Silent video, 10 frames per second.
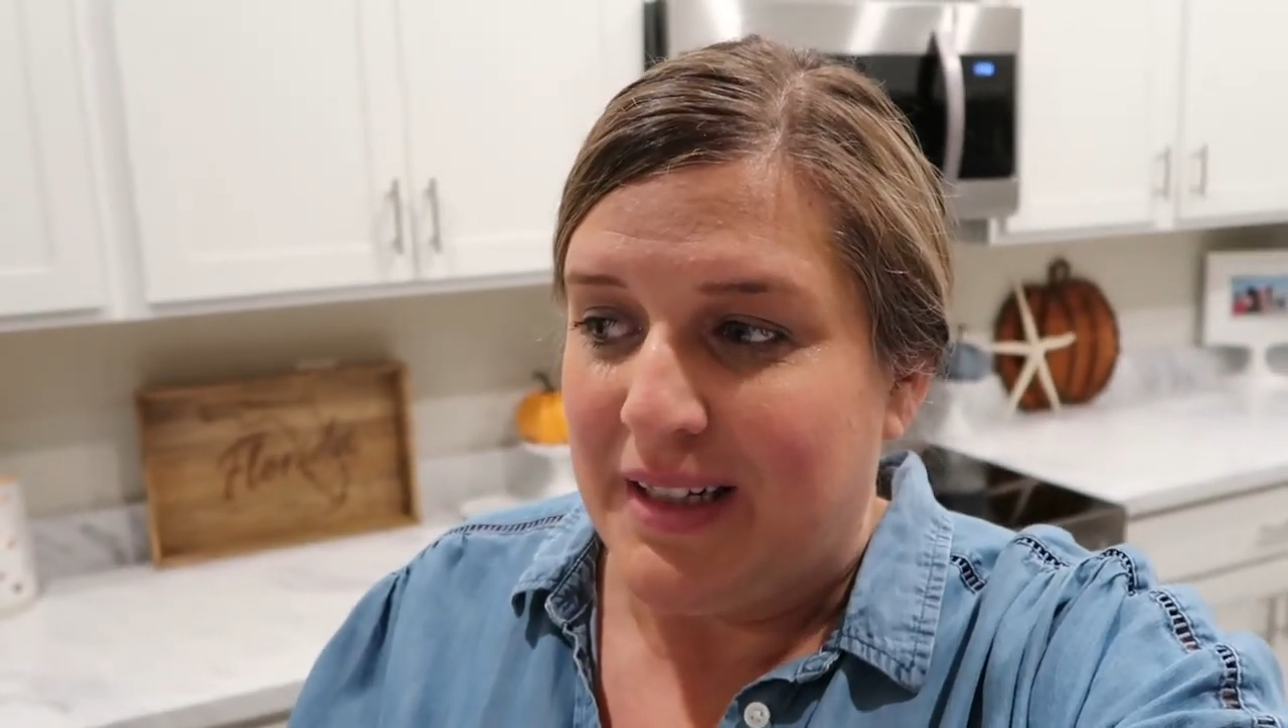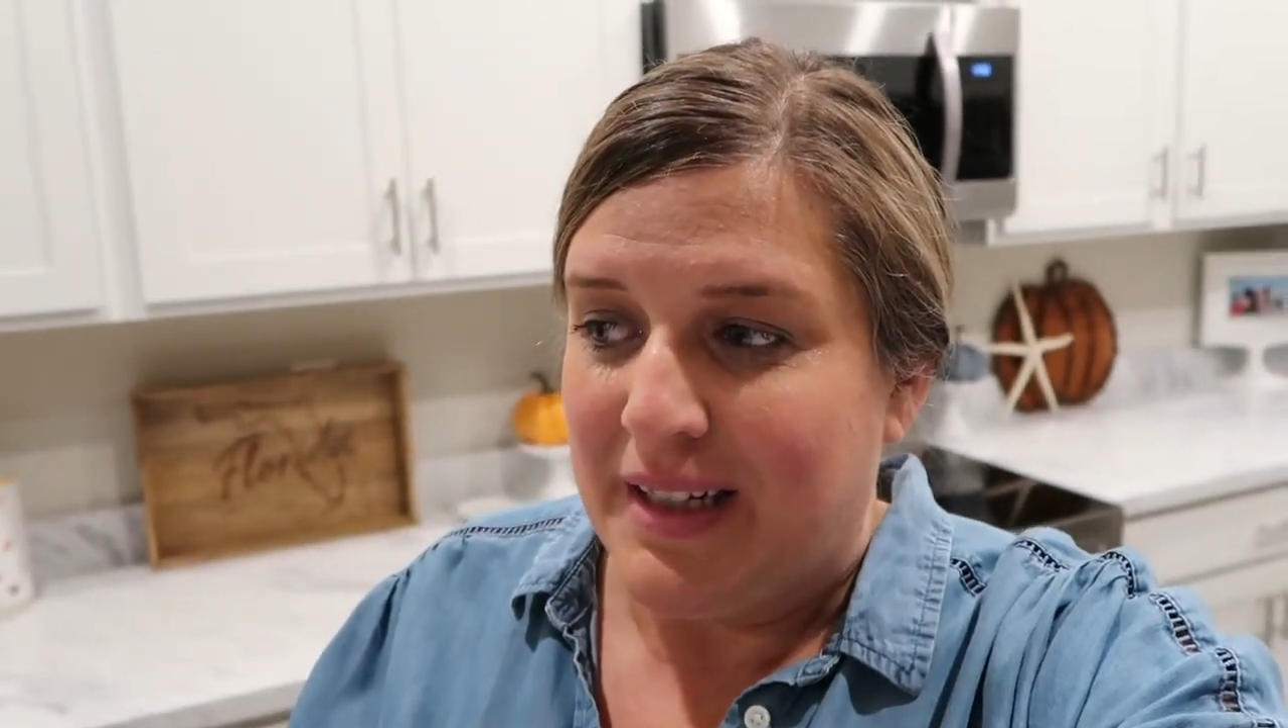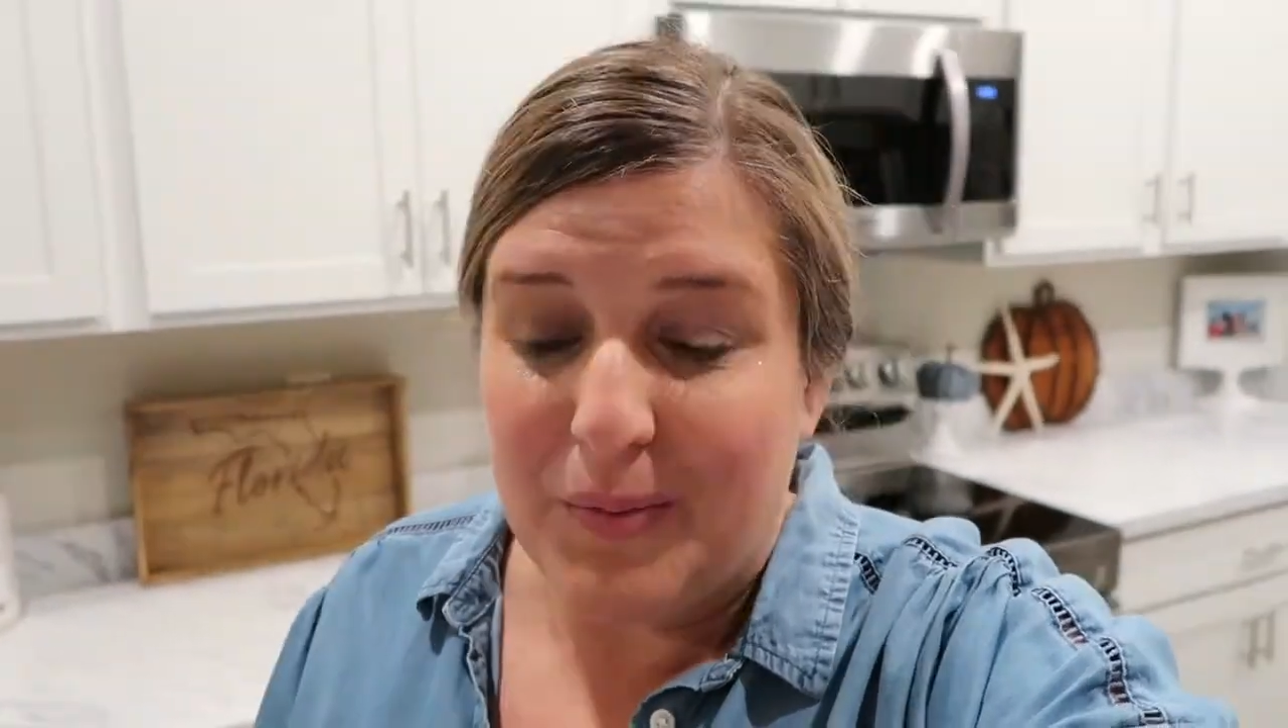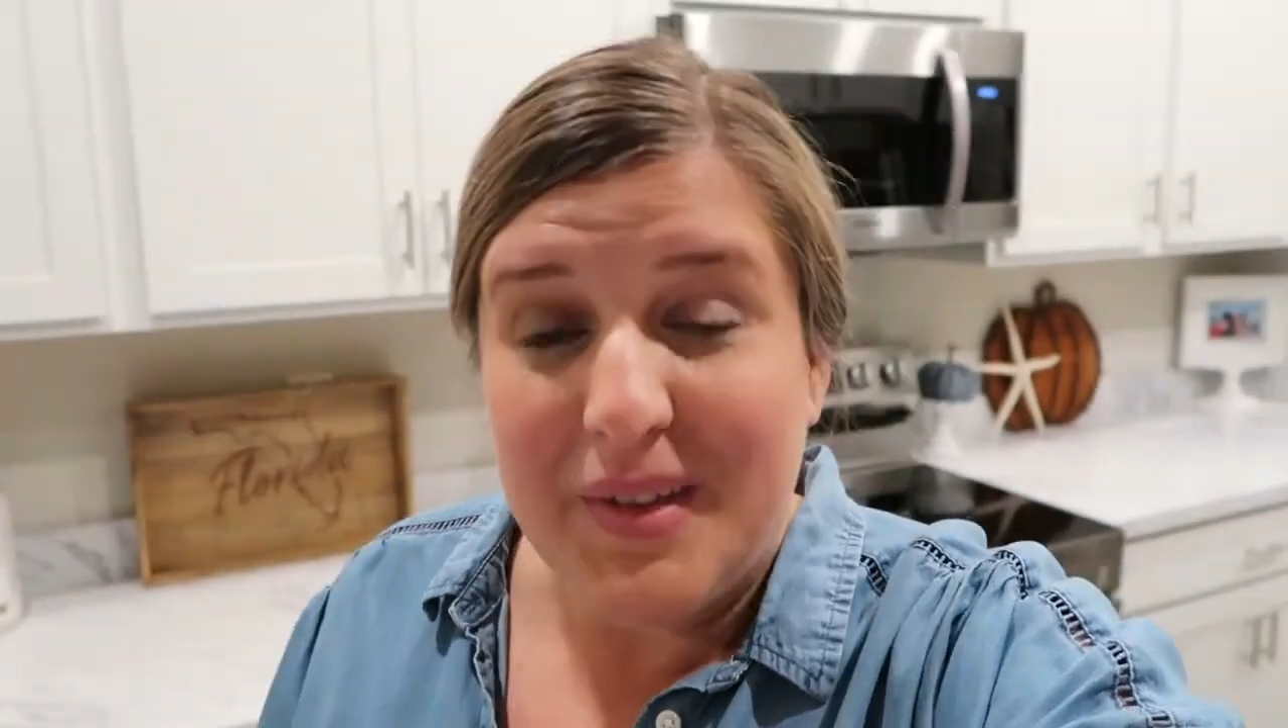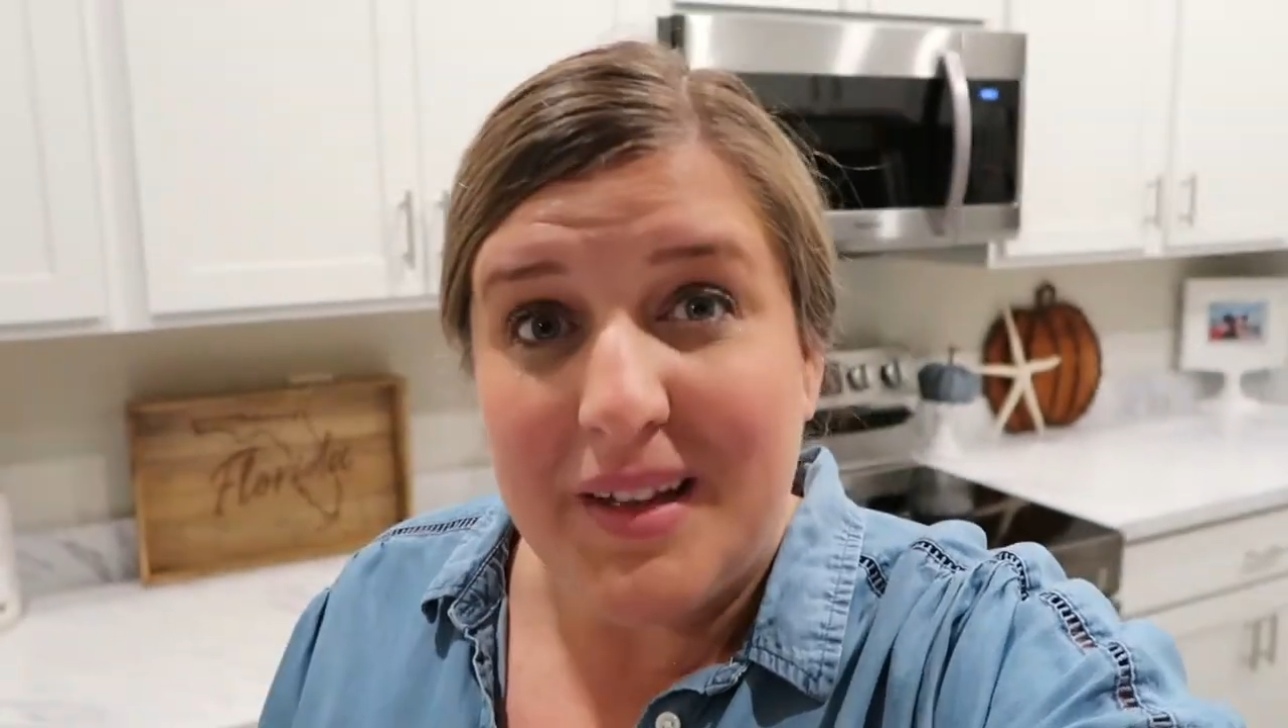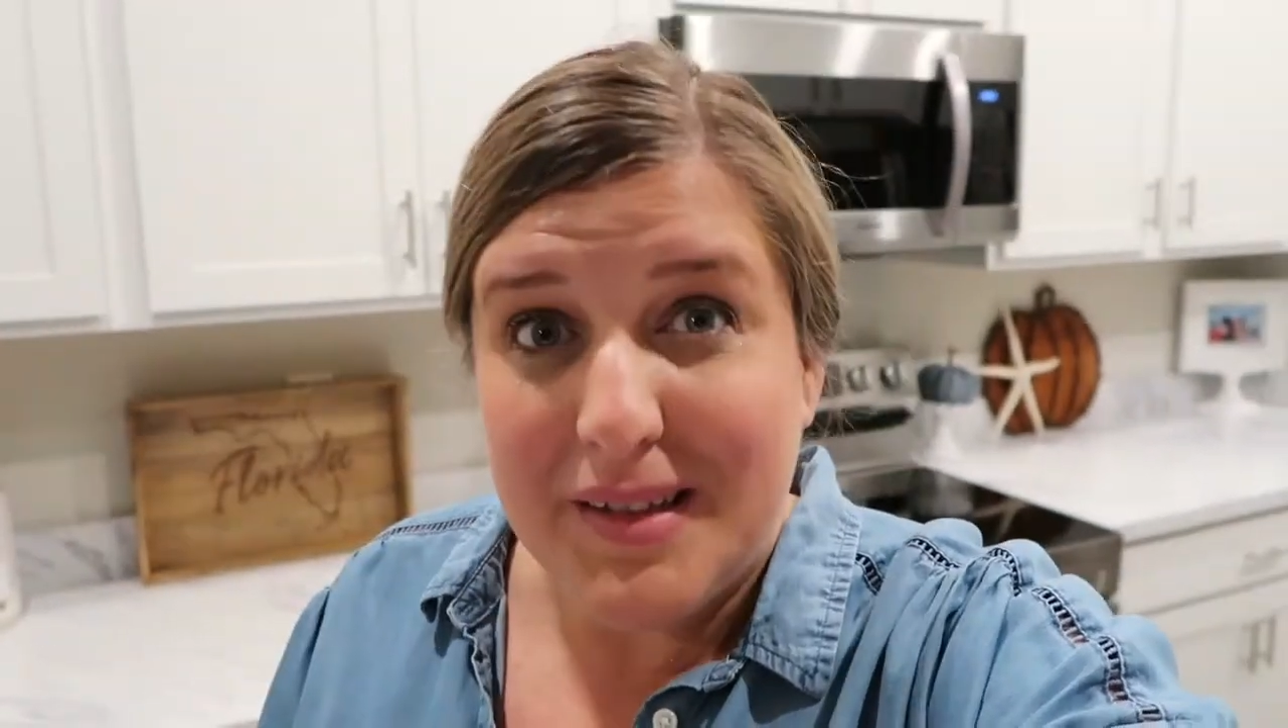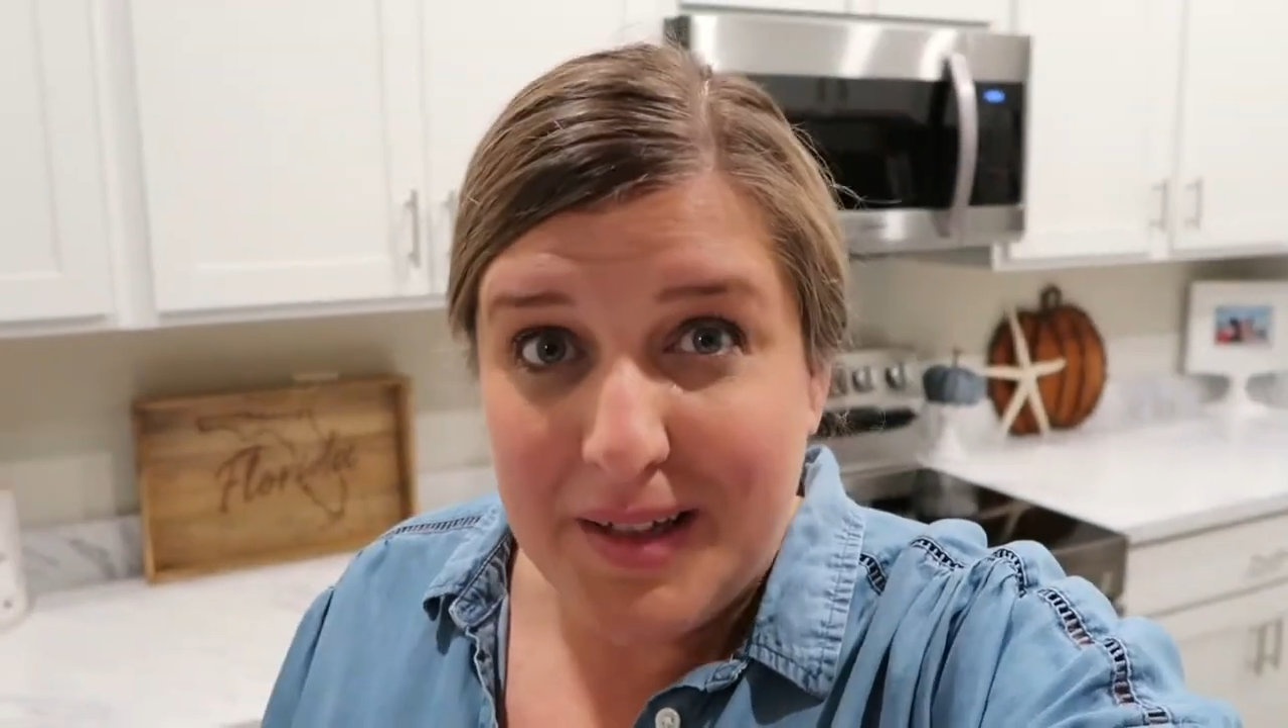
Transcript: So thanks